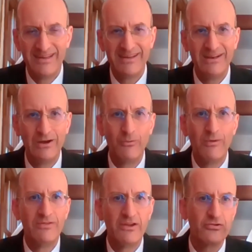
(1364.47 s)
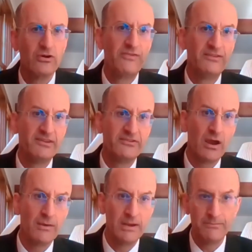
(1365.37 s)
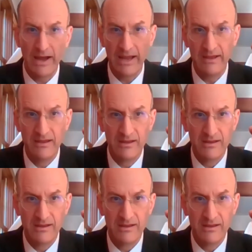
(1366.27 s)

the truth is determined by